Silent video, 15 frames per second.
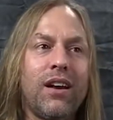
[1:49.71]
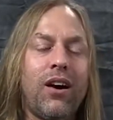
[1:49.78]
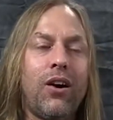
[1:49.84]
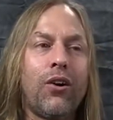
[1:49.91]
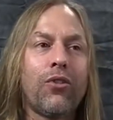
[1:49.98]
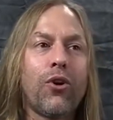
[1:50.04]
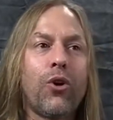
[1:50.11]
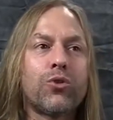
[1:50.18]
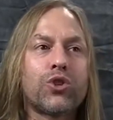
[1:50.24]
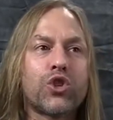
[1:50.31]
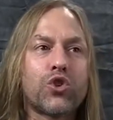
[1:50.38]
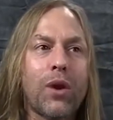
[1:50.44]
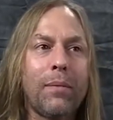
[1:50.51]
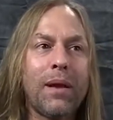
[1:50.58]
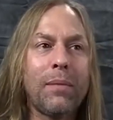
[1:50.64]
Although
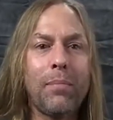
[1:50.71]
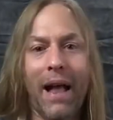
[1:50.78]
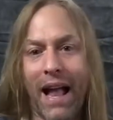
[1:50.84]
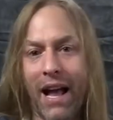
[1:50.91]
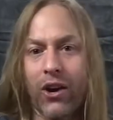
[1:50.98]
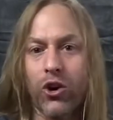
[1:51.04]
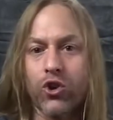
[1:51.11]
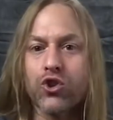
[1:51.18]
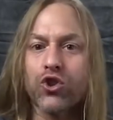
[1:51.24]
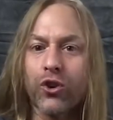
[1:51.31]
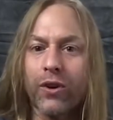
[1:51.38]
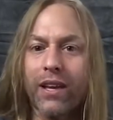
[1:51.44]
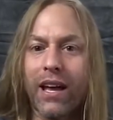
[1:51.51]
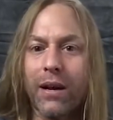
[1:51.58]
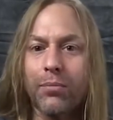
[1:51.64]
strumming patterns,
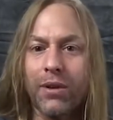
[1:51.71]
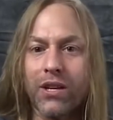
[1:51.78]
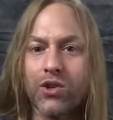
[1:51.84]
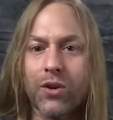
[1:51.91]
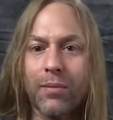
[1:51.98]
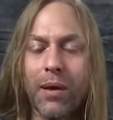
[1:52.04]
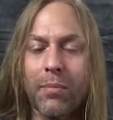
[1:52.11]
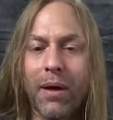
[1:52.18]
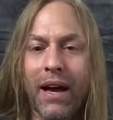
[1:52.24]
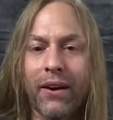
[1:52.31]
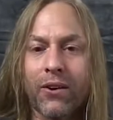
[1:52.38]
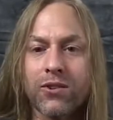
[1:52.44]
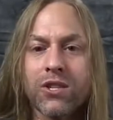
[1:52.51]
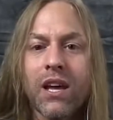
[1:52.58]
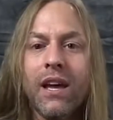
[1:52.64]
learning how to play strumming
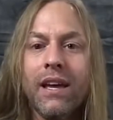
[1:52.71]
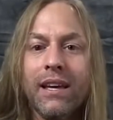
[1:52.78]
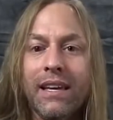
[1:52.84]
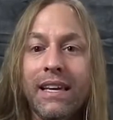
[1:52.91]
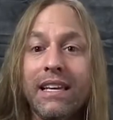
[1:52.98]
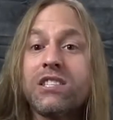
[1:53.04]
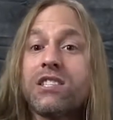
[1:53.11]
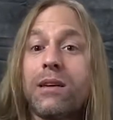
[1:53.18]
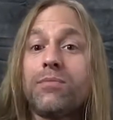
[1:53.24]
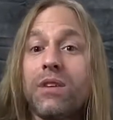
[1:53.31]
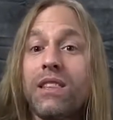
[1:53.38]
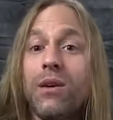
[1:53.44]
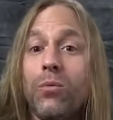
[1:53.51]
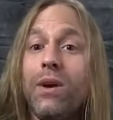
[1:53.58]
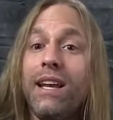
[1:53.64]
patterns, is
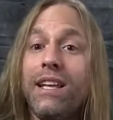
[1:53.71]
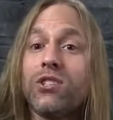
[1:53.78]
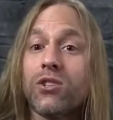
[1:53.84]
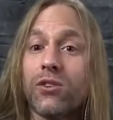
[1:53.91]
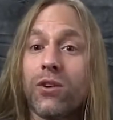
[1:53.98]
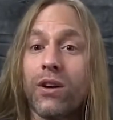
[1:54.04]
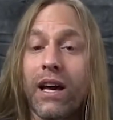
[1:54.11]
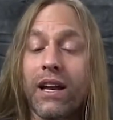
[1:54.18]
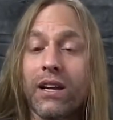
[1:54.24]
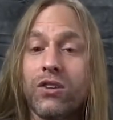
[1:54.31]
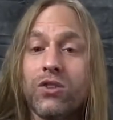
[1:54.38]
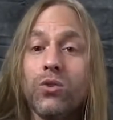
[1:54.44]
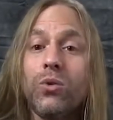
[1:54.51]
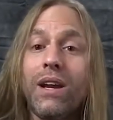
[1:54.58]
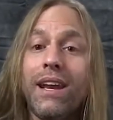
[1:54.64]
something that we need to learn how to
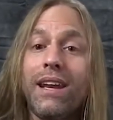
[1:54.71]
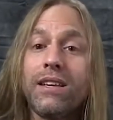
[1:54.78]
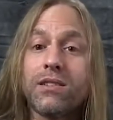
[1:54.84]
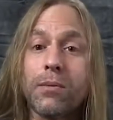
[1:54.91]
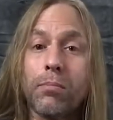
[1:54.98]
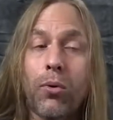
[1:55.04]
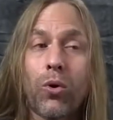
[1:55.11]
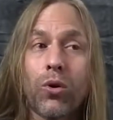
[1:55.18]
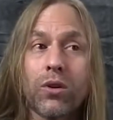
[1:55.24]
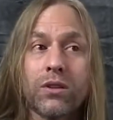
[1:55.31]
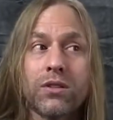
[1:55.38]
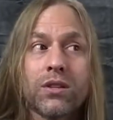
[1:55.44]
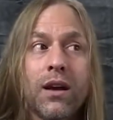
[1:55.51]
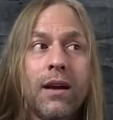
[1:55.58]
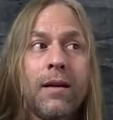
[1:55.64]
do, and it is
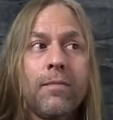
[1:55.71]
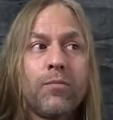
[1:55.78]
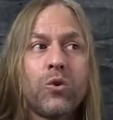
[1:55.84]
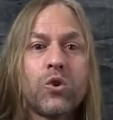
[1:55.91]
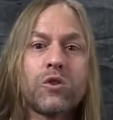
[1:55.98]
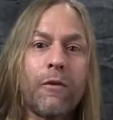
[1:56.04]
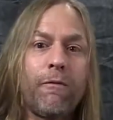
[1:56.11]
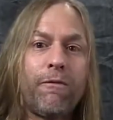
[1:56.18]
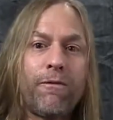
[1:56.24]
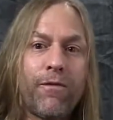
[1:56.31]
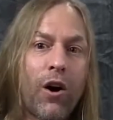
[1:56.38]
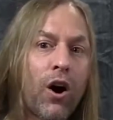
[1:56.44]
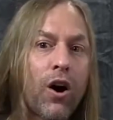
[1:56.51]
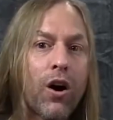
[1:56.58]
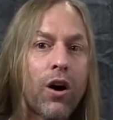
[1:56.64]
important, there's a
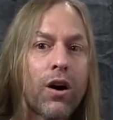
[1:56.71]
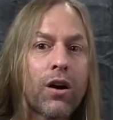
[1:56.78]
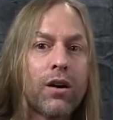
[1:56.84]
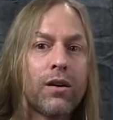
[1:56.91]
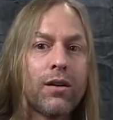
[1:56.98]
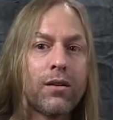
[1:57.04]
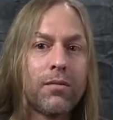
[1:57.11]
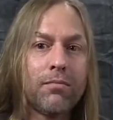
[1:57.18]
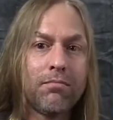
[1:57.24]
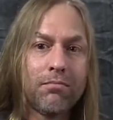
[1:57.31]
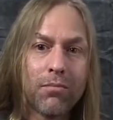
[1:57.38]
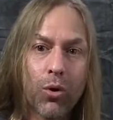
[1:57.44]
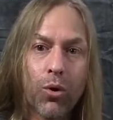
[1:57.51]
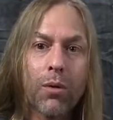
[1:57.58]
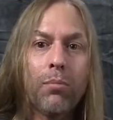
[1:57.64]
far
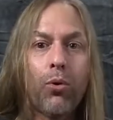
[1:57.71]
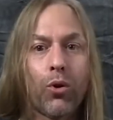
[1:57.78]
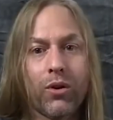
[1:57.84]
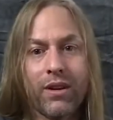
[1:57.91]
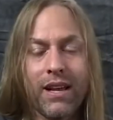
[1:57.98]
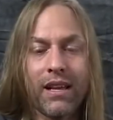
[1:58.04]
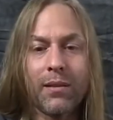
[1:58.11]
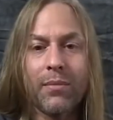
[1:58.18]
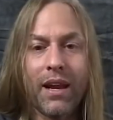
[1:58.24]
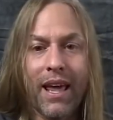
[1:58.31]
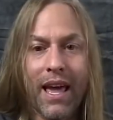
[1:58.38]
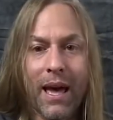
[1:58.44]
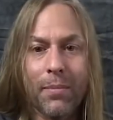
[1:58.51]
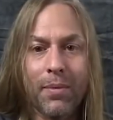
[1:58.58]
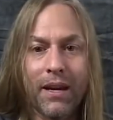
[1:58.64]
more important element
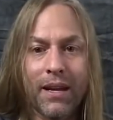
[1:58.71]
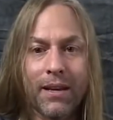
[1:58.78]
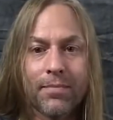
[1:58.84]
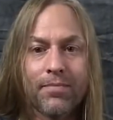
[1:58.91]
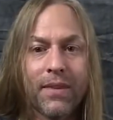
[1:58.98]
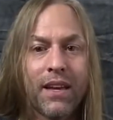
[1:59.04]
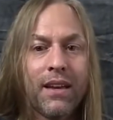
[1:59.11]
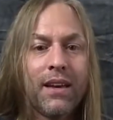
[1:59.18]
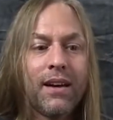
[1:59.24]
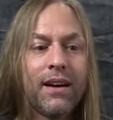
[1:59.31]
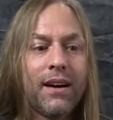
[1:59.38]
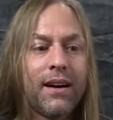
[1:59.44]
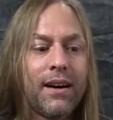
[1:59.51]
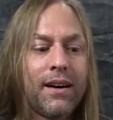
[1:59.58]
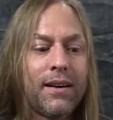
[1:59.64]
happening.
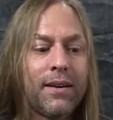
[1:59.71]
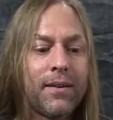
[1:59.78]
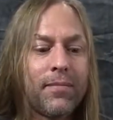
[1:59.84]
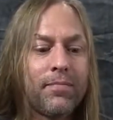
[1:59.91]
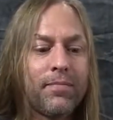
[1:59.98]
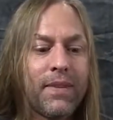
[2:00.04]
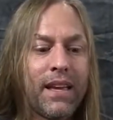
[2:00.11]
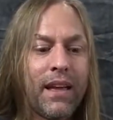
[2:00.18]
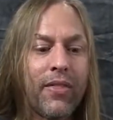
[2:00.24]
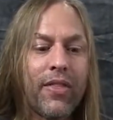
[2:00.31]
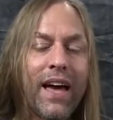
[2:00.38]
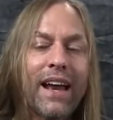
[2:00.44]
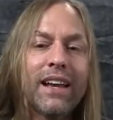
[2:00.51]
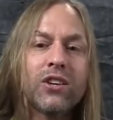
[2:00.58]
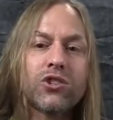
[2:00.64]
Um, and
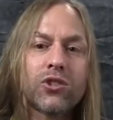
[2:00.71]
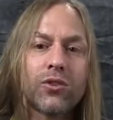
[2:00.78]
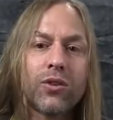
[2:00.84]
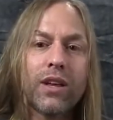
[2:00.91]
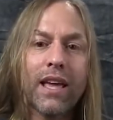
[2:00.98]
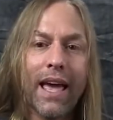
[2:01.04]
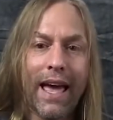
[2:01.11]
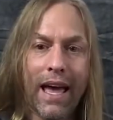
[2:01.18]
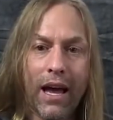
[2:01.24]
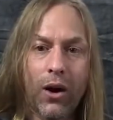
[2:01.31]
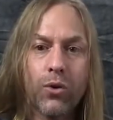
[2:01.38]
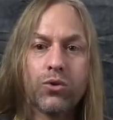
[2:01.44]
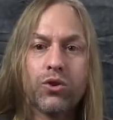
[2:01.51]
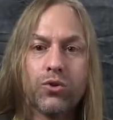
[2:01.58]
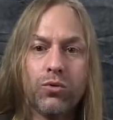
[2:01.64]
that is learning
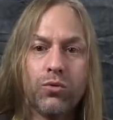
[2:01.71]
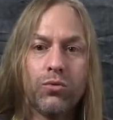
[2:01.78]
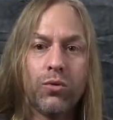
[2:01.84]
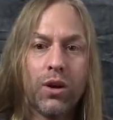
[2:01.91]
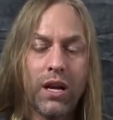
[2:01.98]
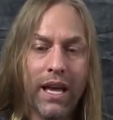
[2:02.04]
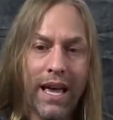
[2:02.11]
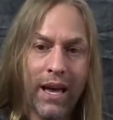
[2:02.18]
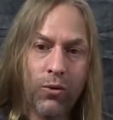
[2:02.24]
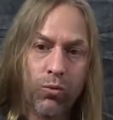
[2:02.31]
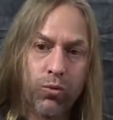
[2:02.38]
how to add